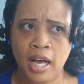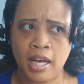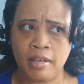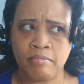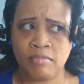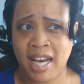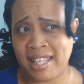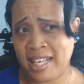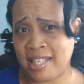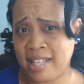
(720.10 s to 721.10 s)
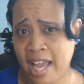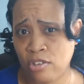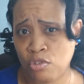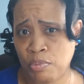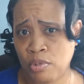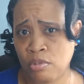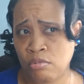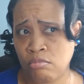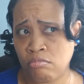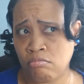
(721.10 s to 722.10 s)
that I think is
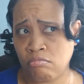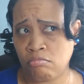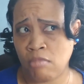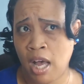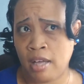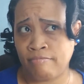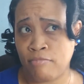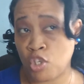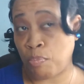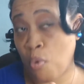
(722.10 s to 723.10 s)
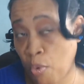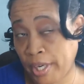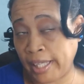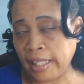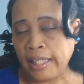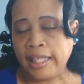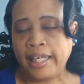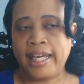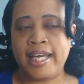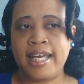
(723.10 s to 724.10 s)
tangible, supporting,
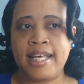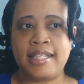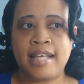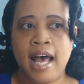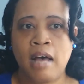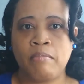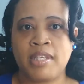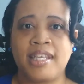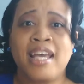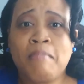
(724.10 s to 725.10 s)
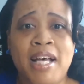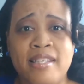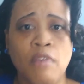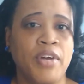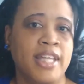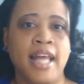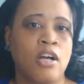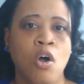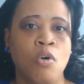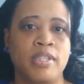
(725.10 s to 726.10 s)
is seeing myself in
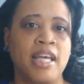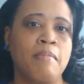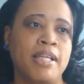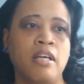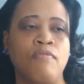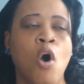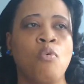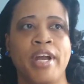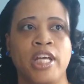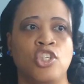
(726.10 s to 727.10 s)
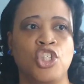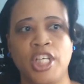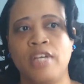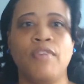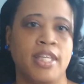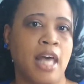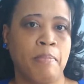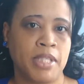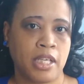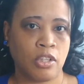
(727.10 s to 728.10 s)
that goal, seeing myself already achieving that
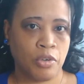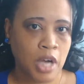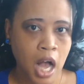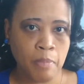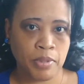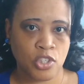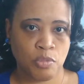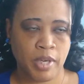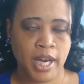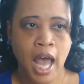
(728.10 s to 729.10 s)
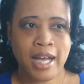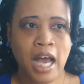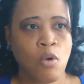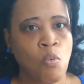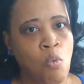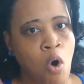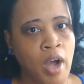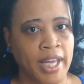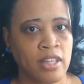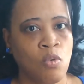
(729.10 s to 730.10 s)
particular accomplishment, kind of
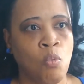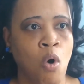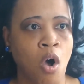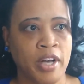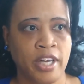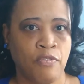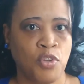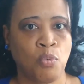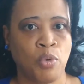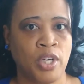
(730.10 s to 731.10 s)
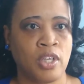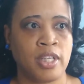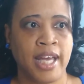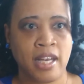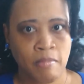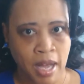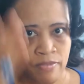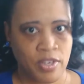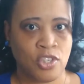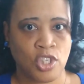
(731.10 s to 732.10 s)
walking the walk, if you will, in my
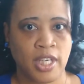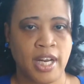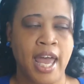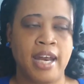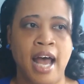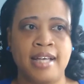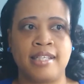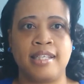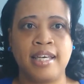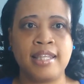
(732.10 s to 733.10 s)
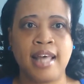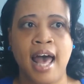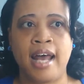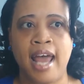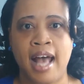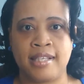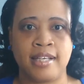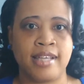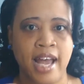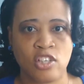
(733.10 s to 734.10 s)
vision. And I see that as
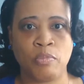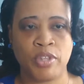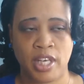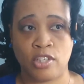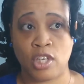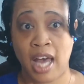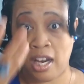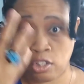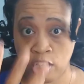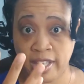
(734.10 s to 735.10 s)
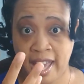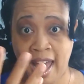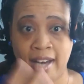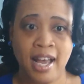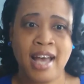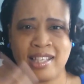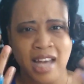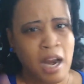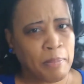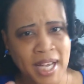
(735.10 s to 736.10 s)
a tangible thing to kind of look at, because it
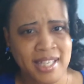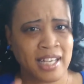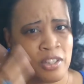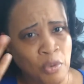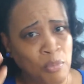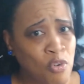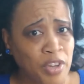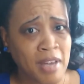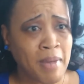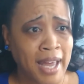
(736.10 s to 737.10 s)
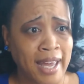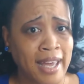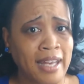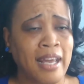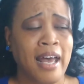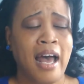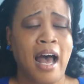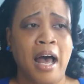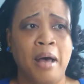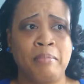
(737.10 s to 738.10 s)
kind of plays like a little movie in my head,
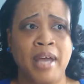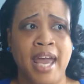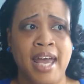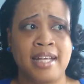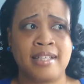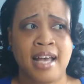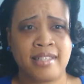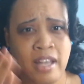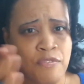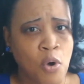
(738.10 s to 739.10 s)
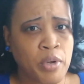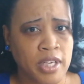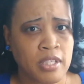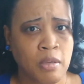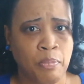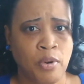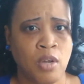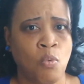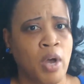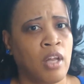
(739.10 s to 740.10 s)
and I stay focused
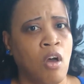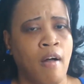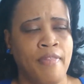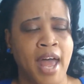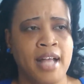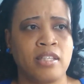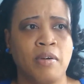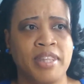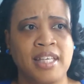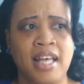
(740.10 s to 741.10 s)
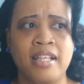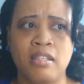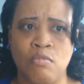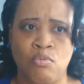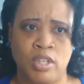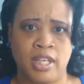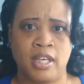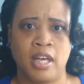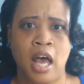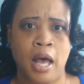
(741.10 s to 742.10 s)
pretty well on that. So I think that's
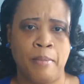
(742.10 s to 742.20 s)
really